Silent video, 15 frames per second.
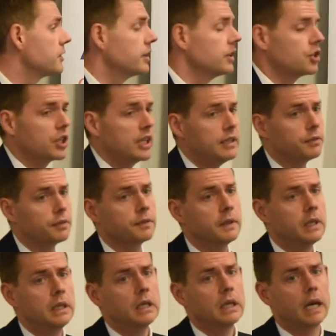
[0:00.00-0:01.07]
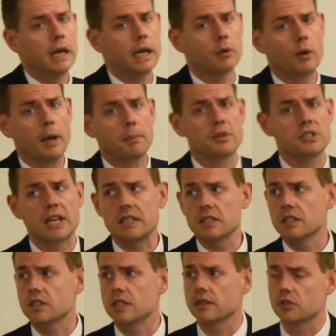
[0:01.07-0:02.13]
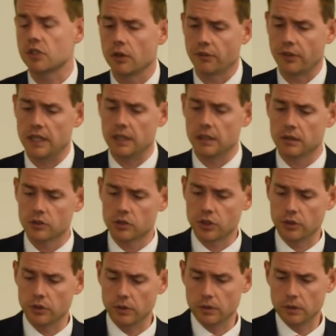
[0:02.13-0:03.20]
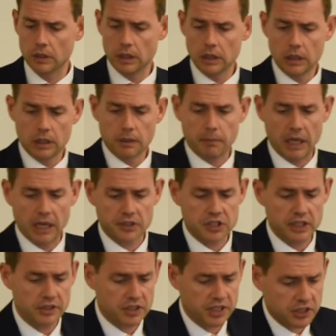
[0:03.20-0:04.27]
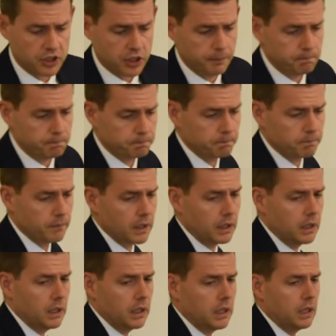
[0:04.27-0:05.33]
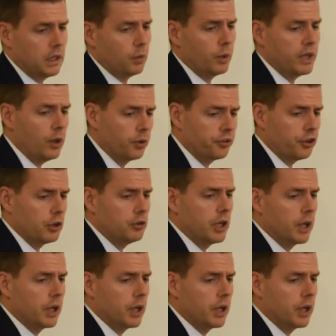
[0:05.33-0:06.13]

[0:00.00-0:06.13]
as the chief representatives of the two-party system. We also